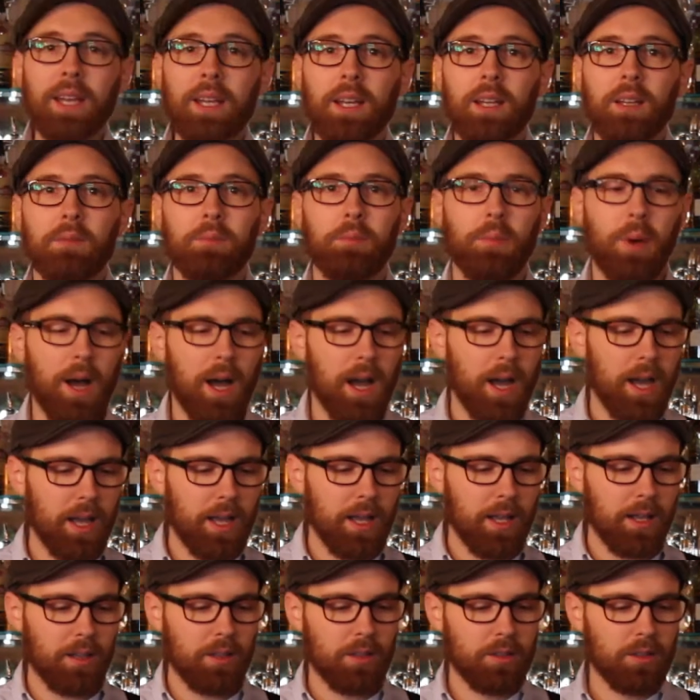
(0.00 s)
it
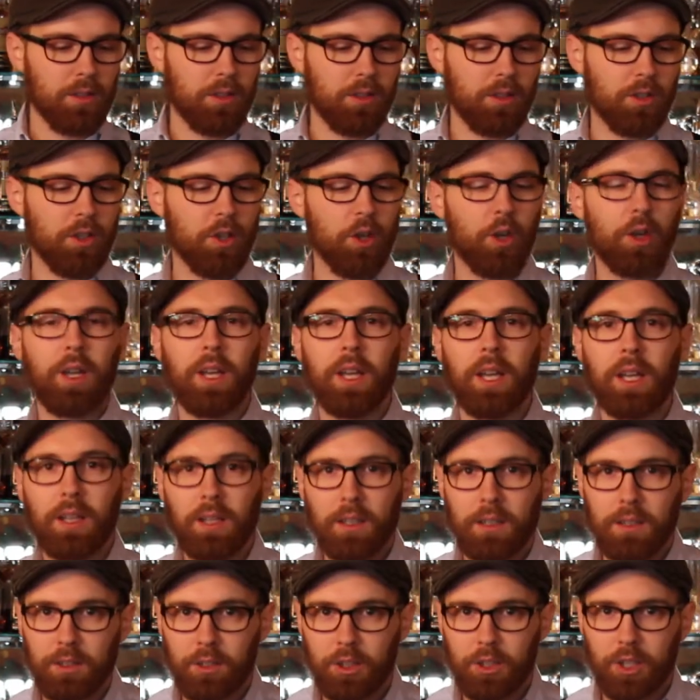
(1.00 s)
by cooking
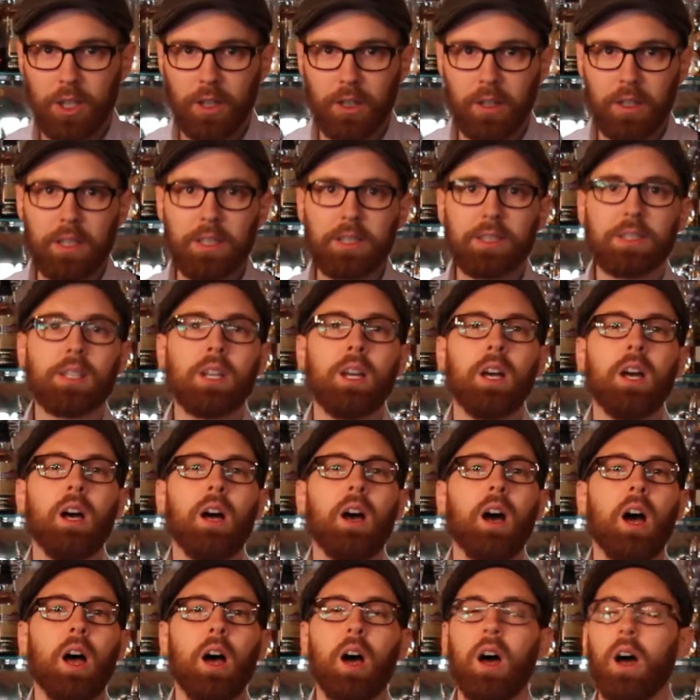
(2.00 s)
cherries,
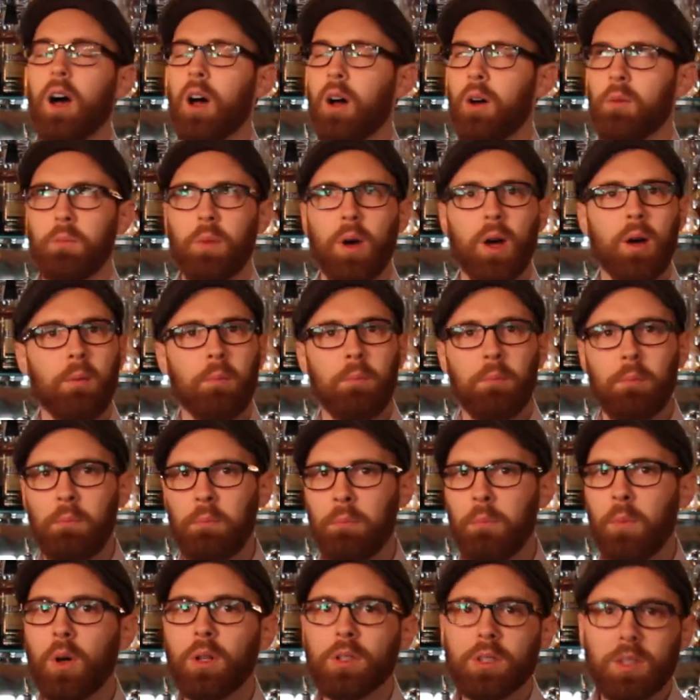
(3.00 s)

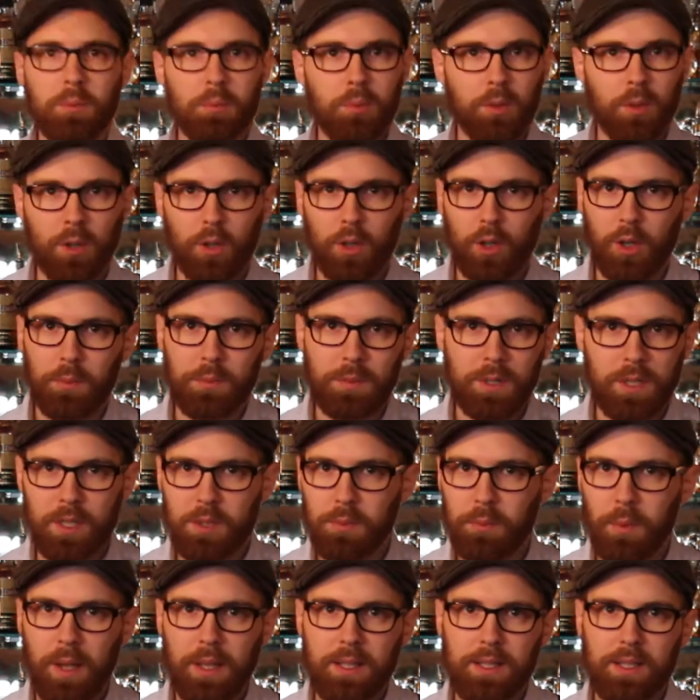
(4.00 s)
multiple herbs and
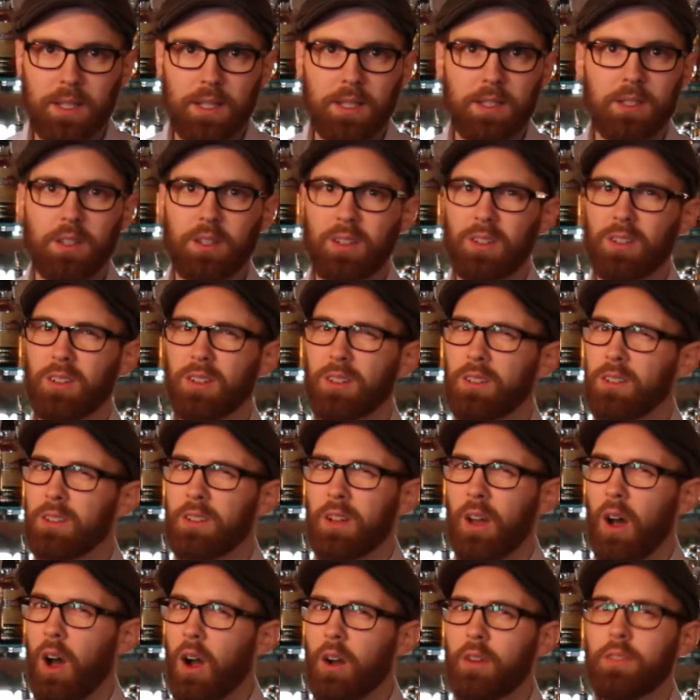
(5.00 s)
spices that
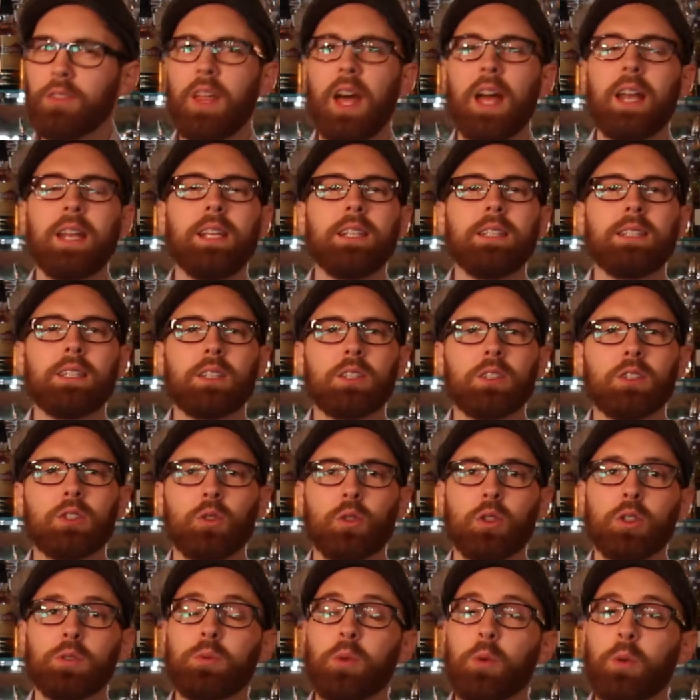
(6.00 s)
aren't that easy to
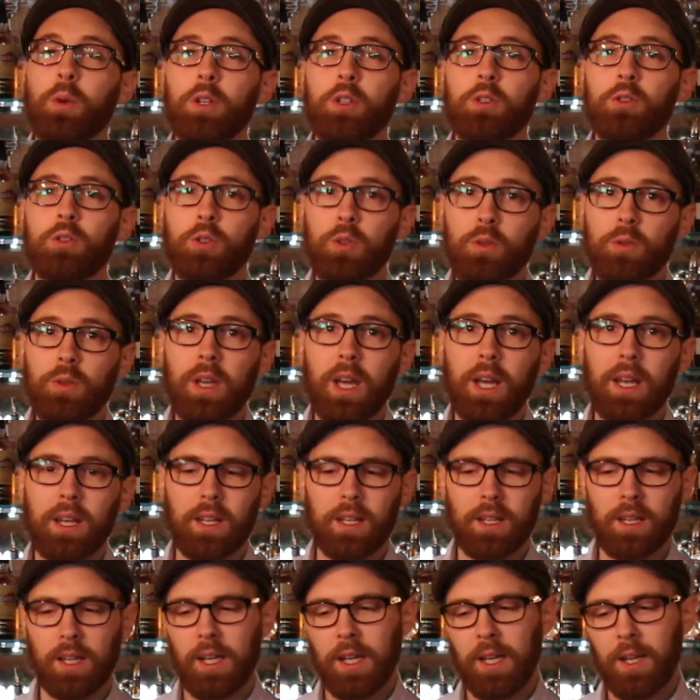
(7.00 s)
source, but when you do get it,
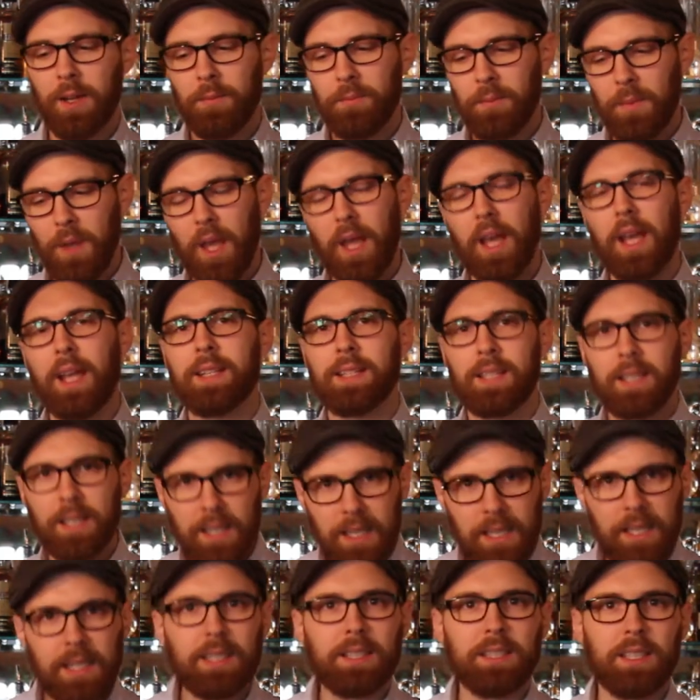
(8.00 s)
it's an
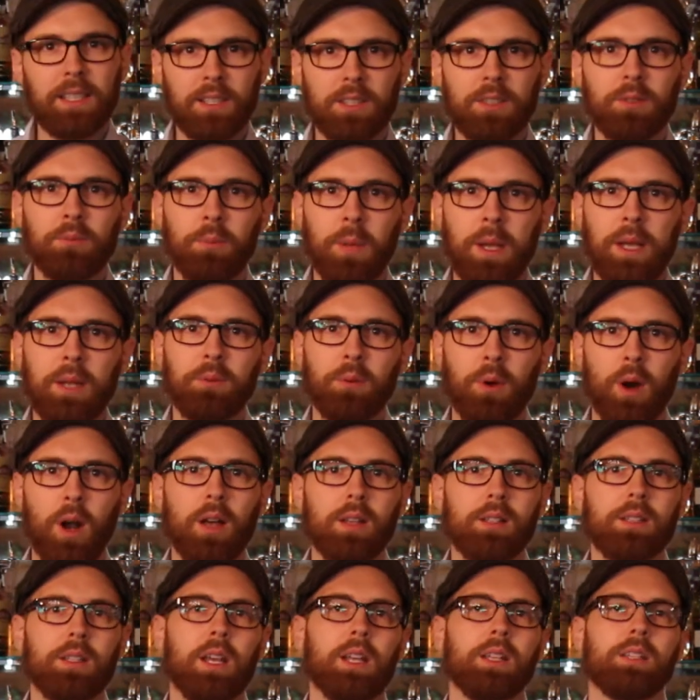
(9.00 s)
easy-to-make
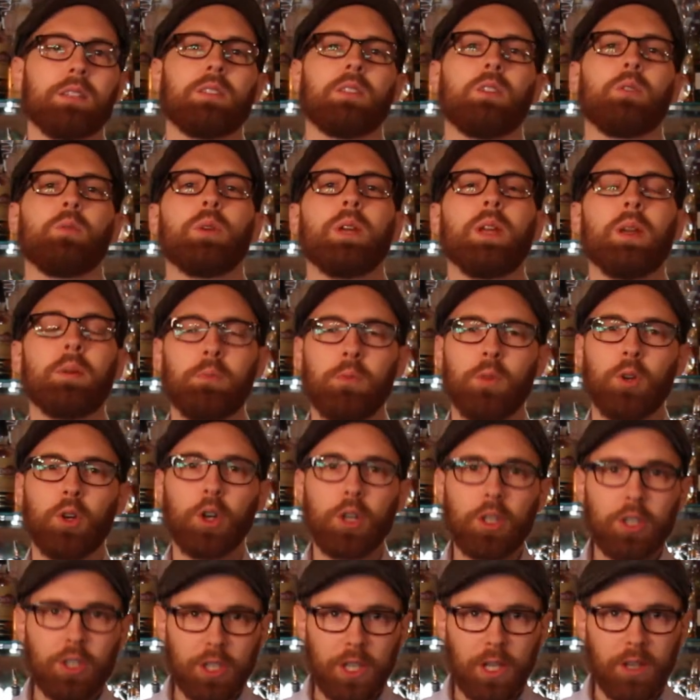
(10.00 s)
process. So we get
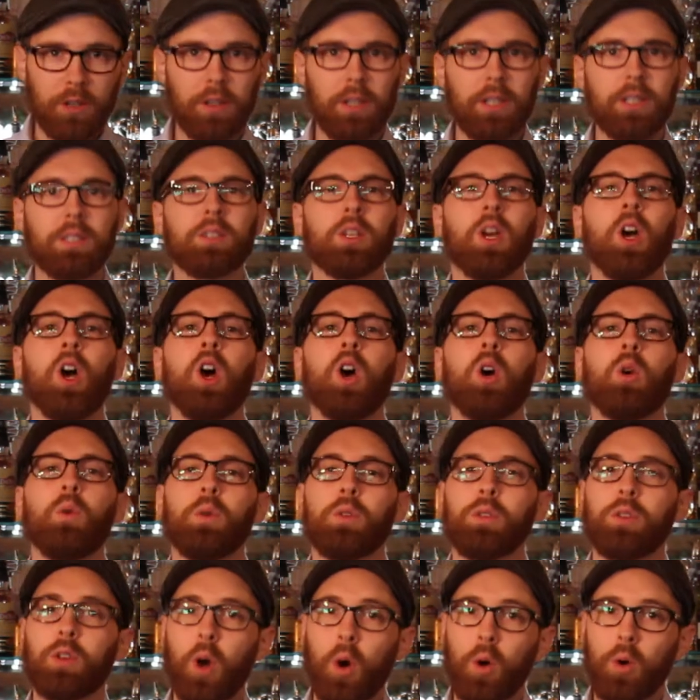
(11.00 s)
cooked cherries
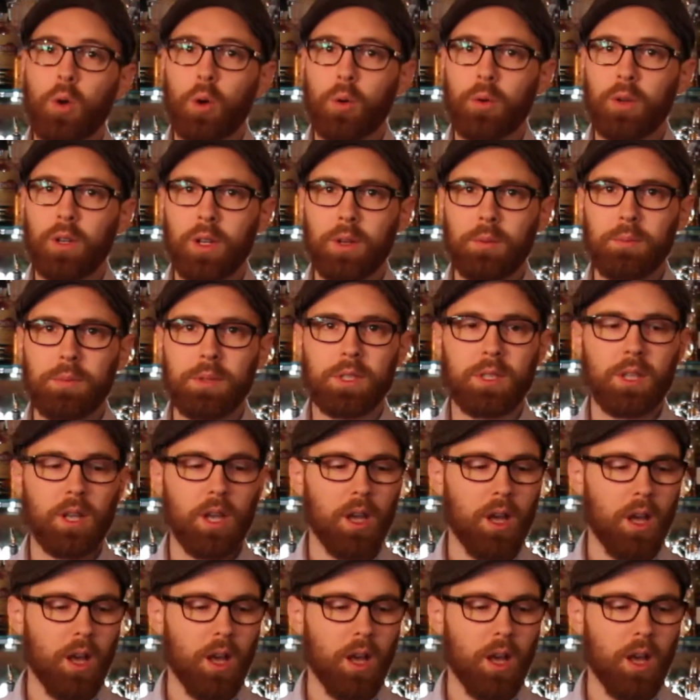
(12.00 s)
with cocoa nibs,